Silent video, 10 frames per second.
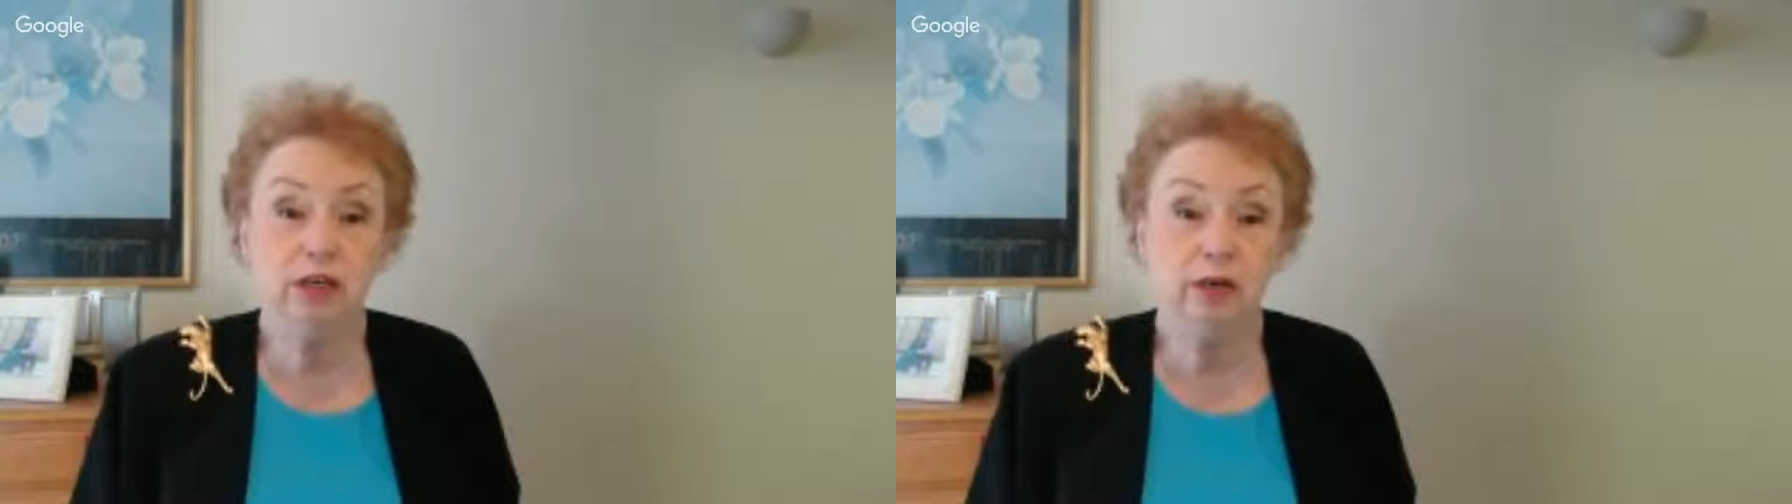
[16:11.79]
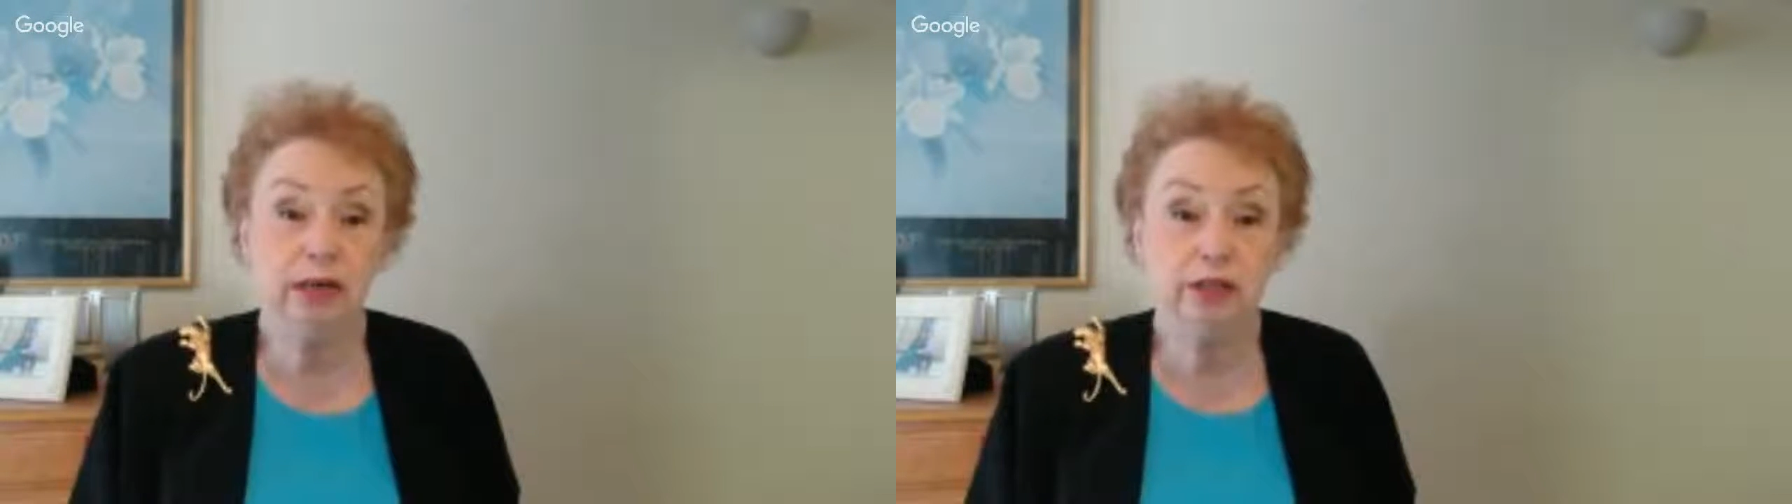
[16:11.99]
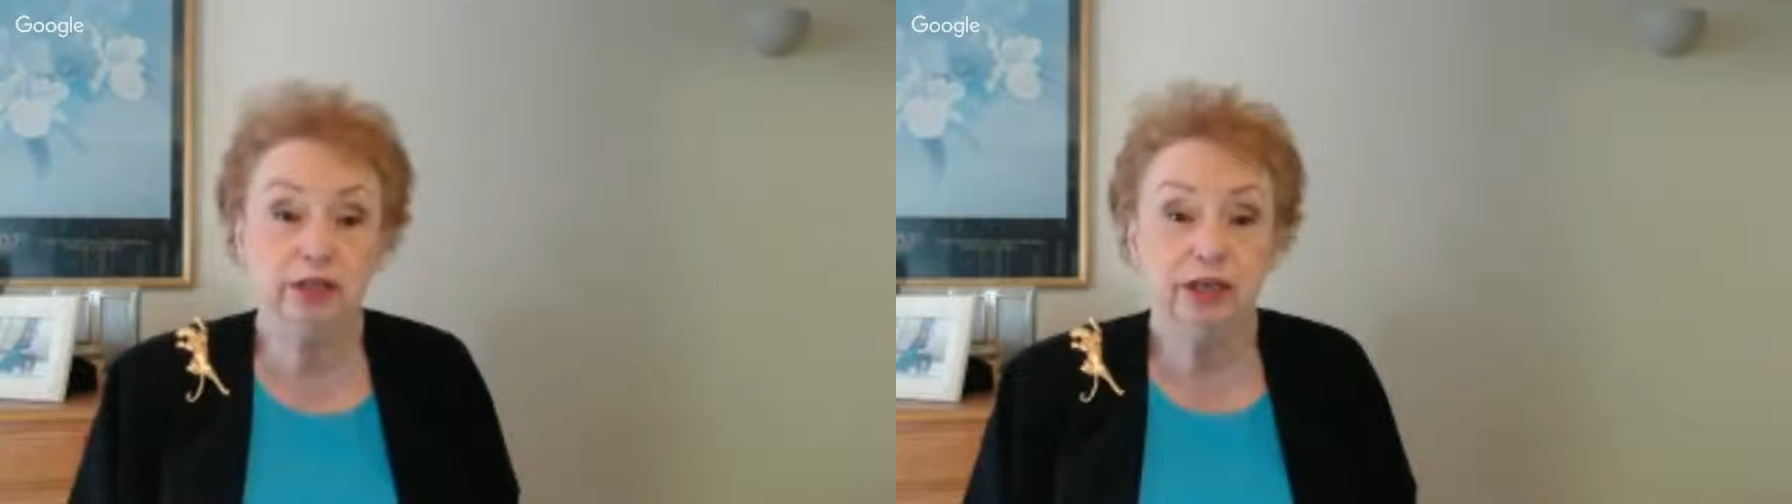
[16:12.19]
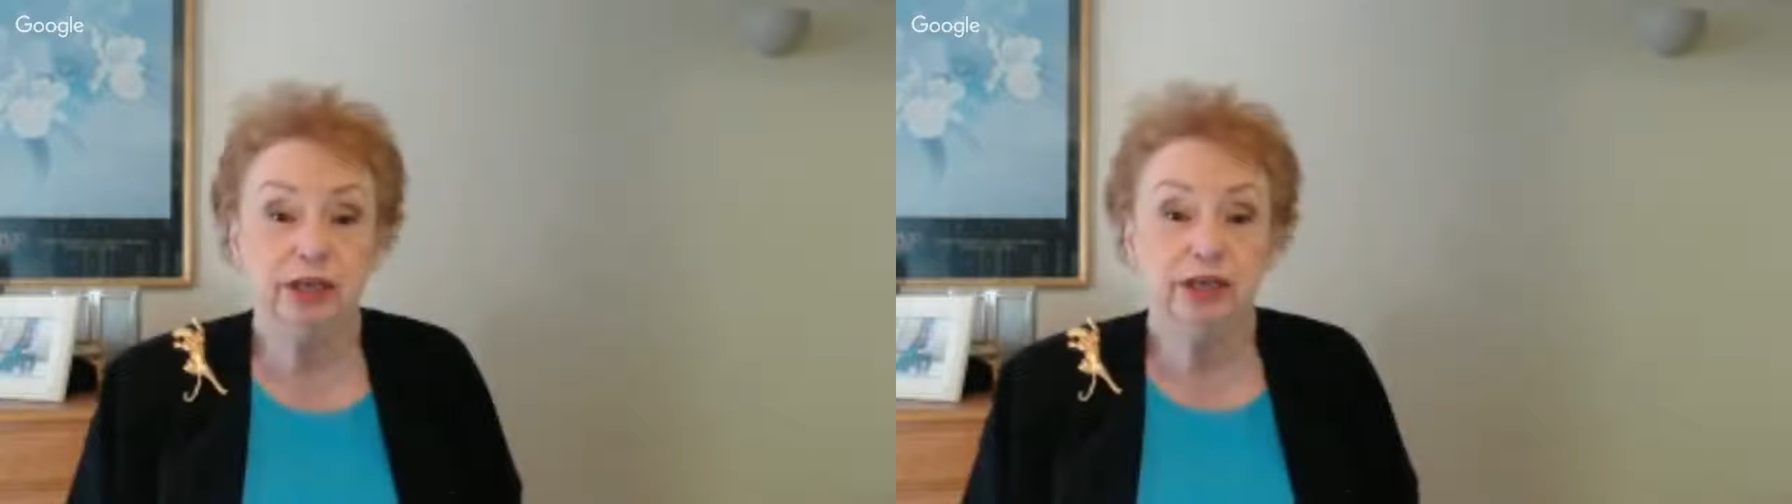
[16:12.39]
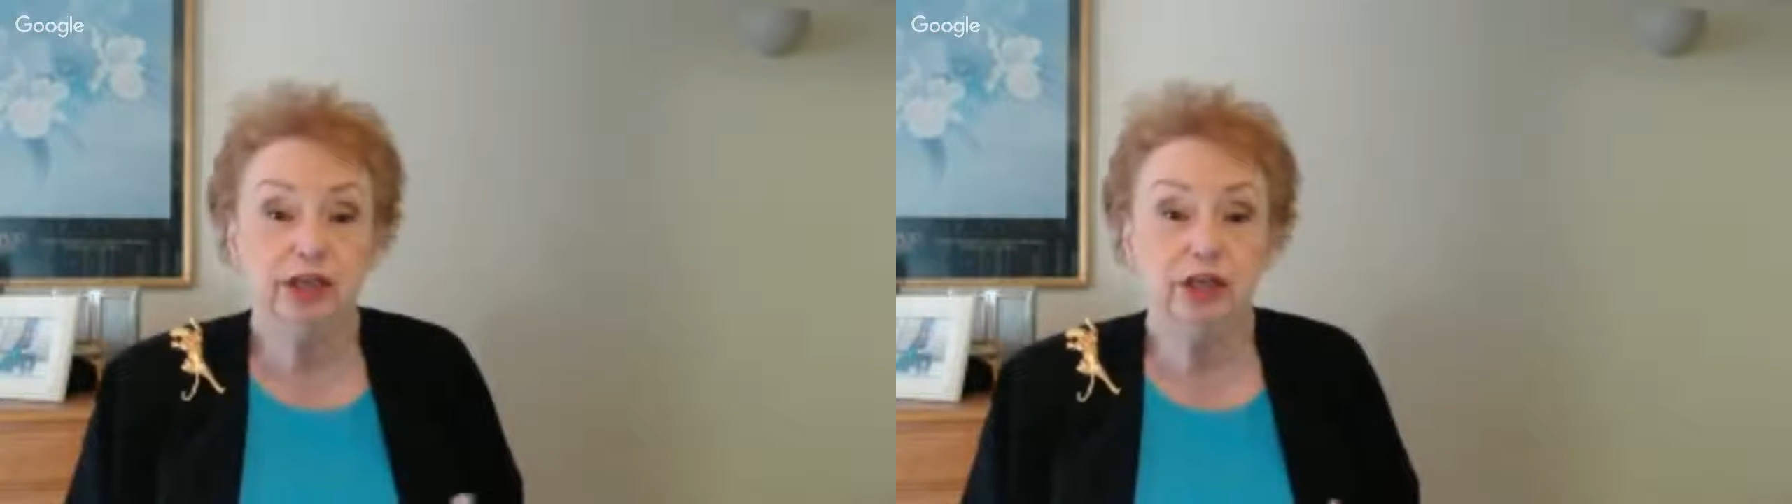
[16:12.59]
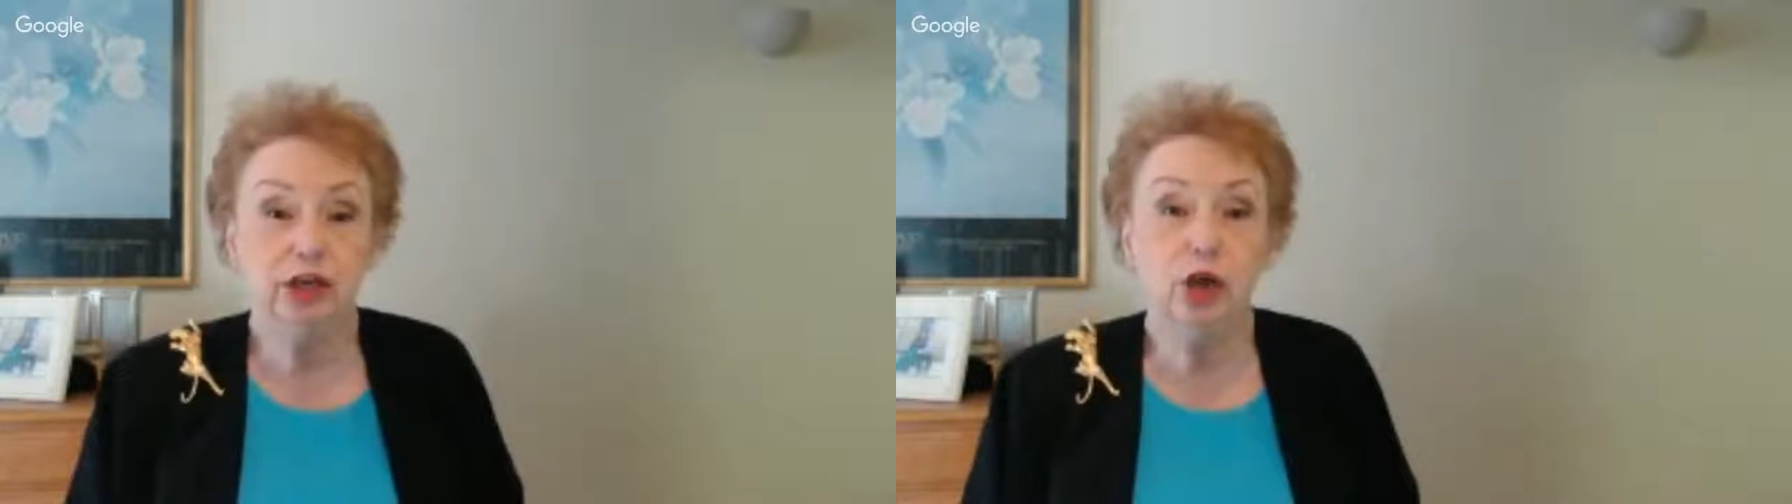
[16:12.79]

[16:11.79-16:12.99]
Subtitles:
at a younger age,